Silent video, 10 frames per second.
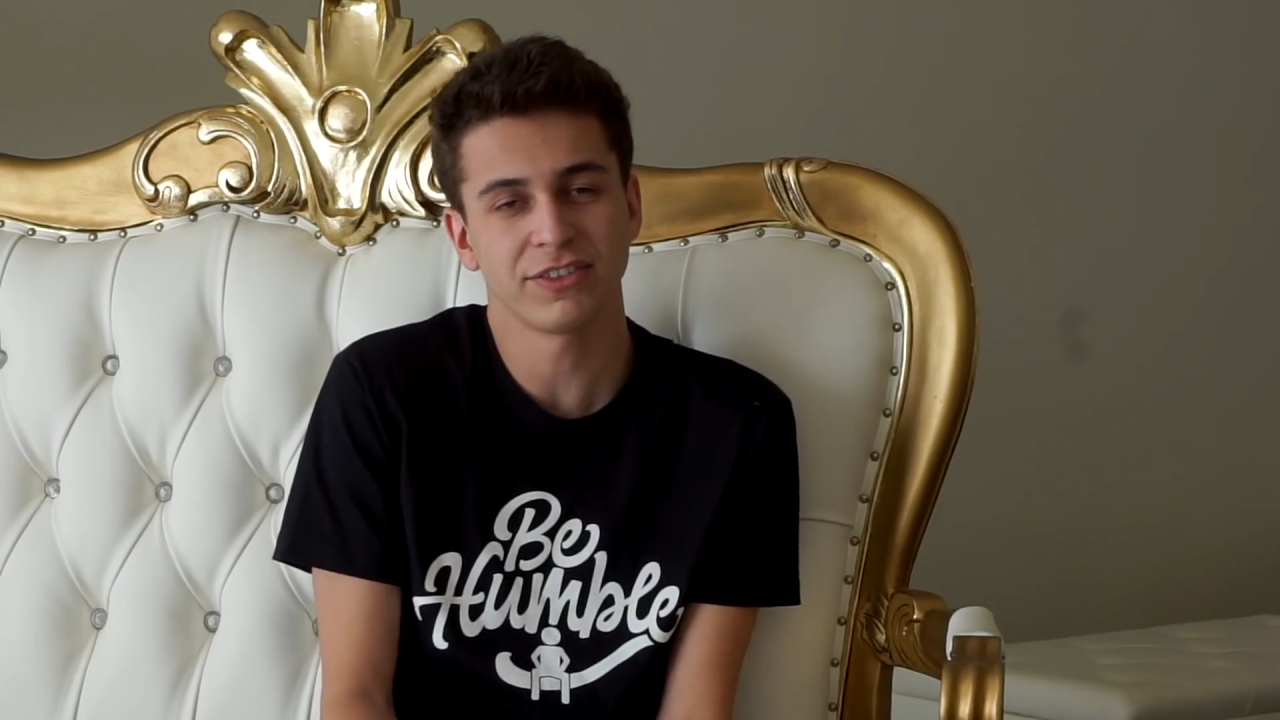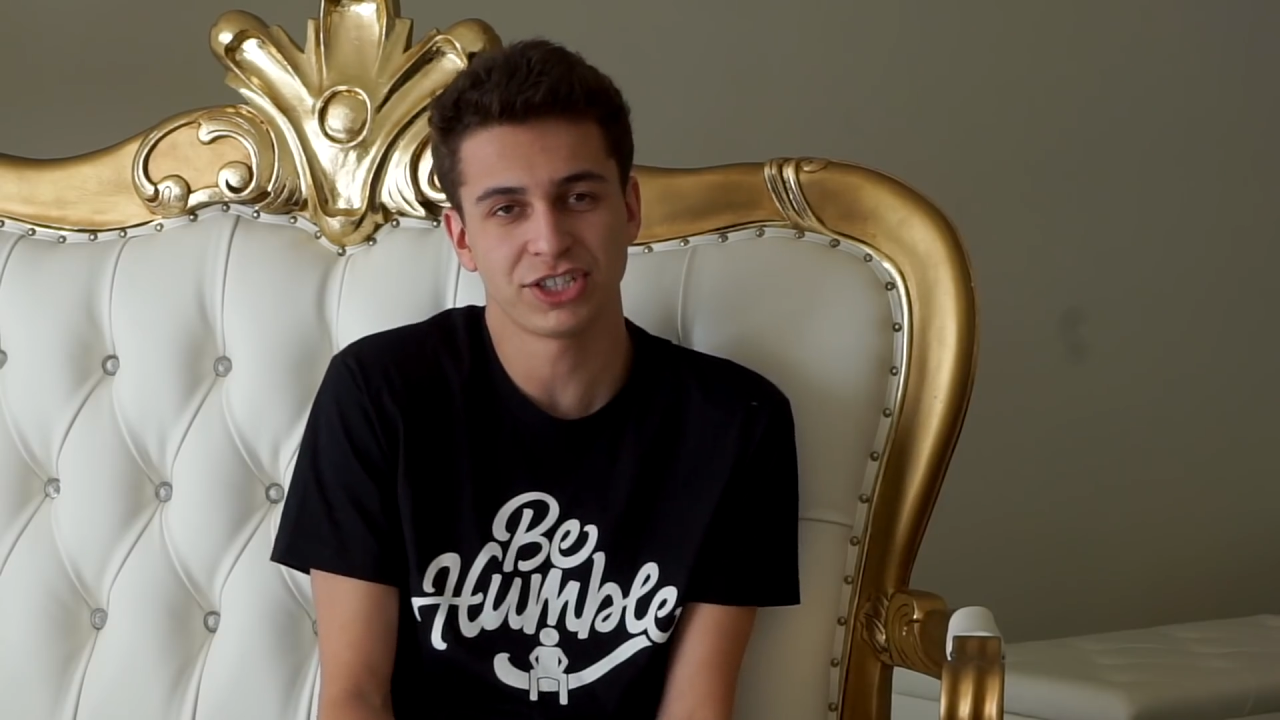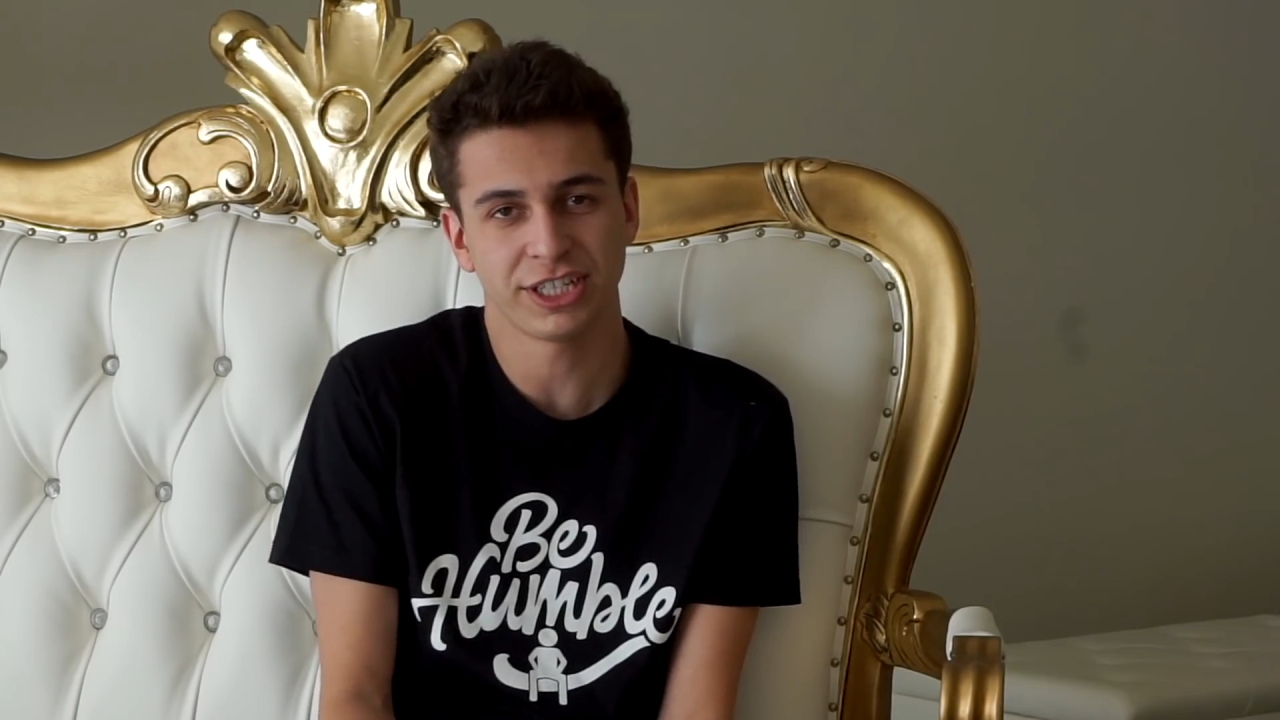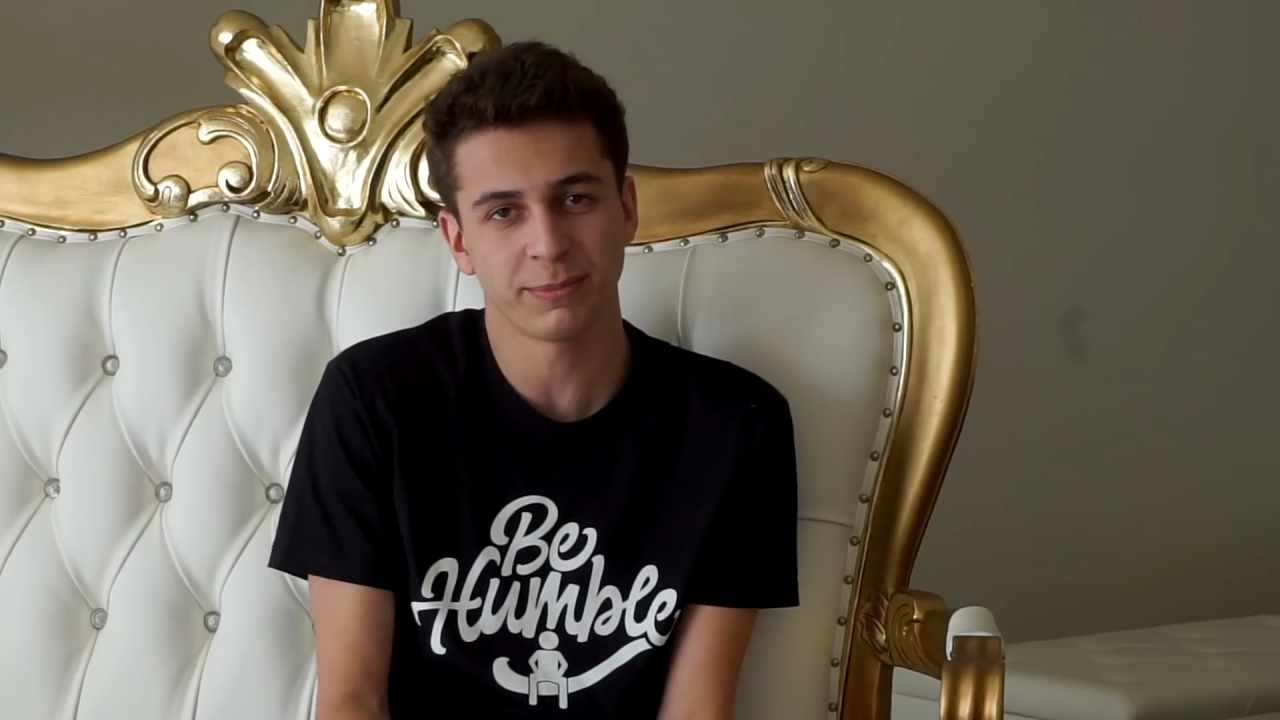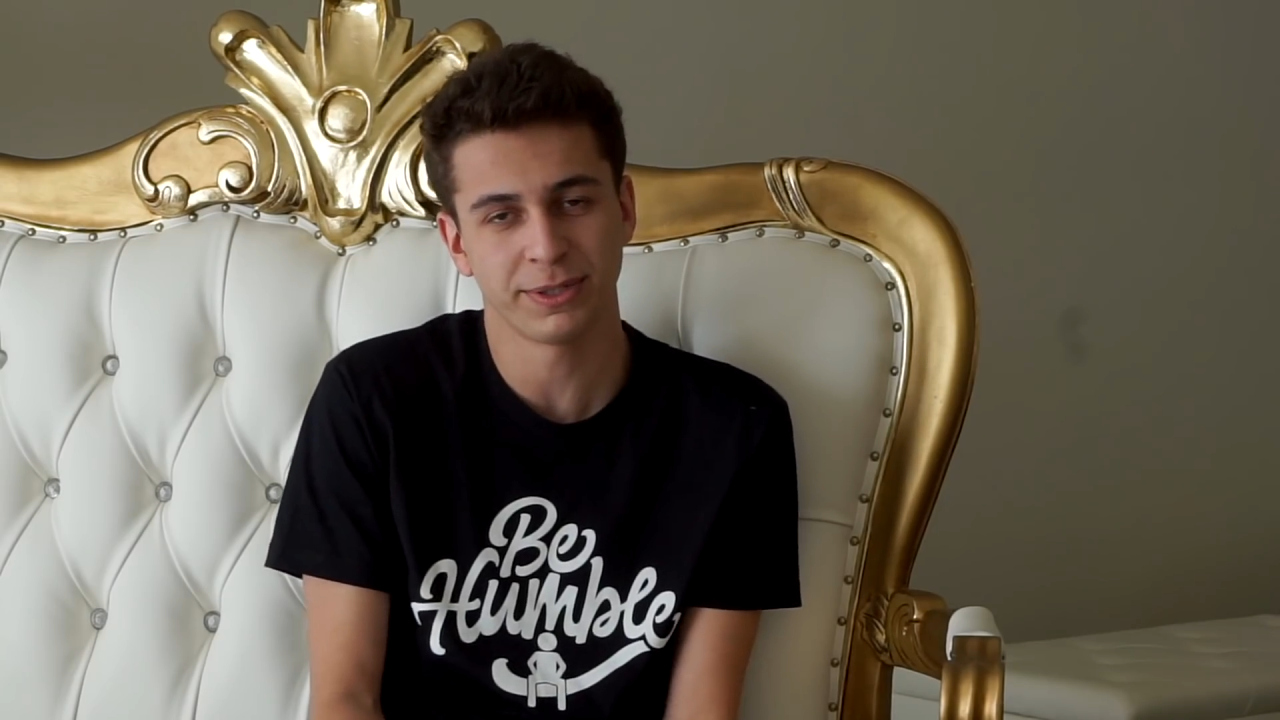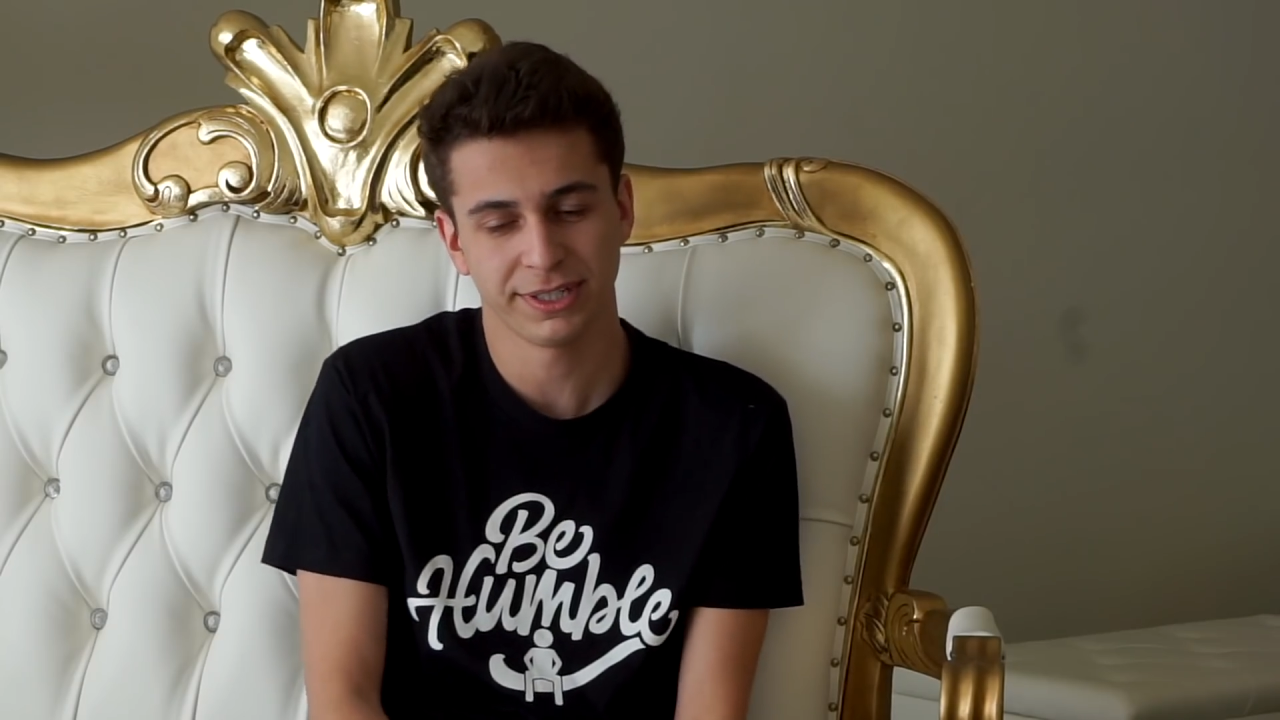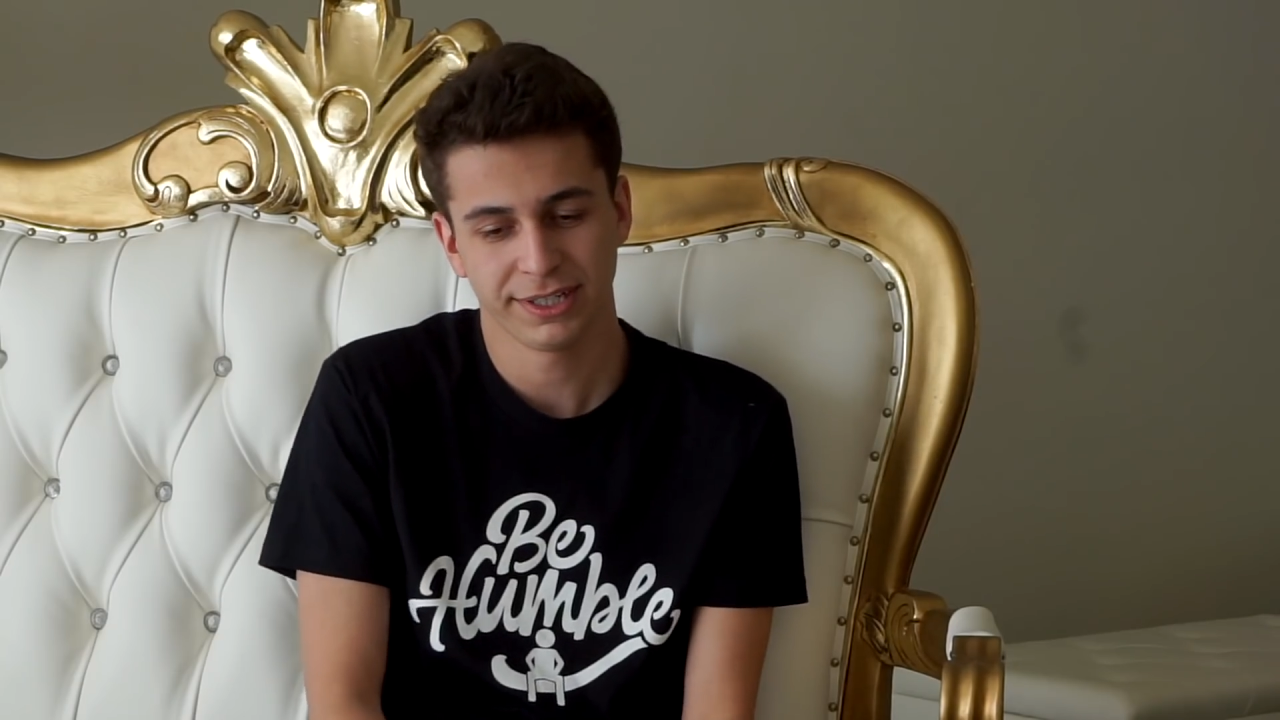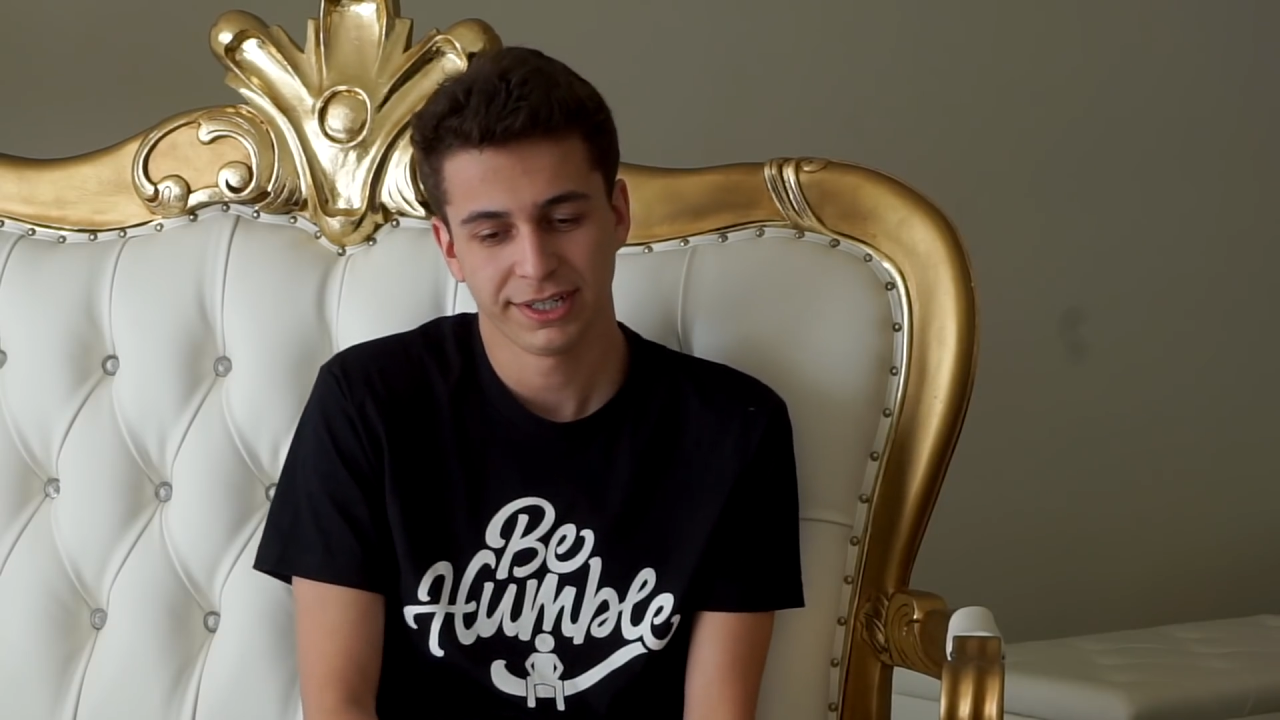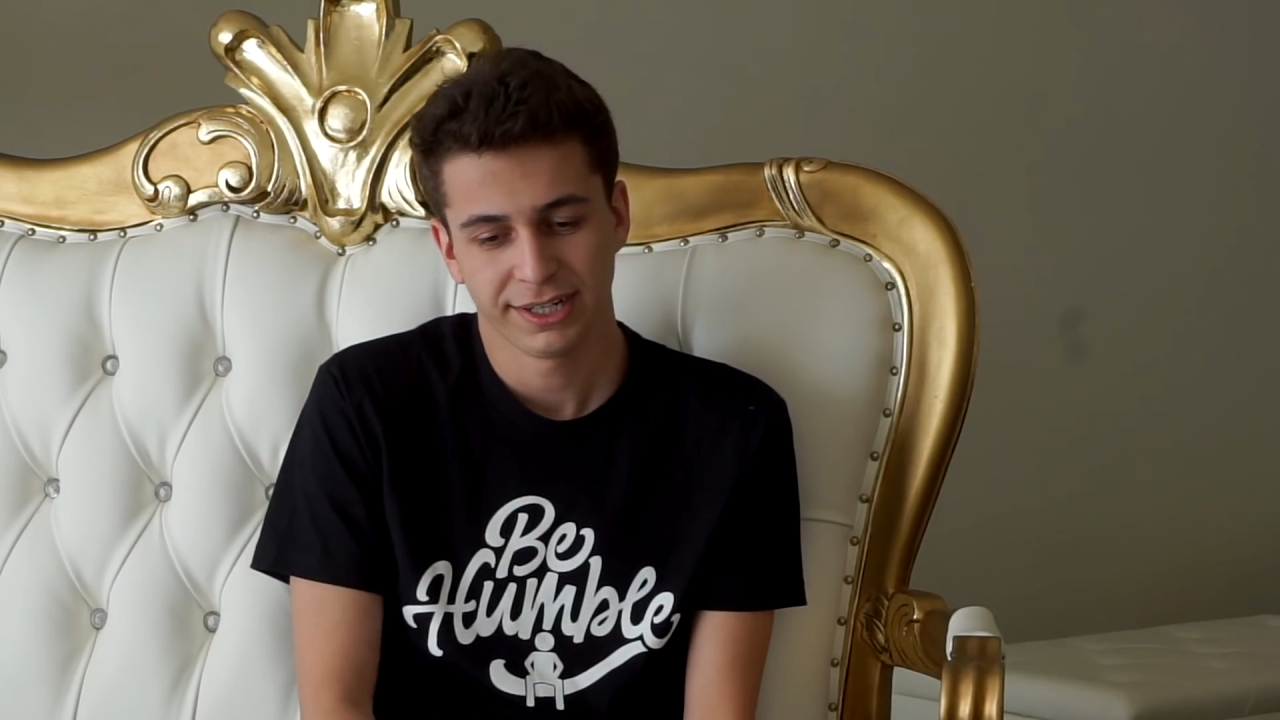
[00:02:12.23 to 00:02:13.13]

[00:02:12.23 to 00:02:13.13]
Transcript: have a Jeep.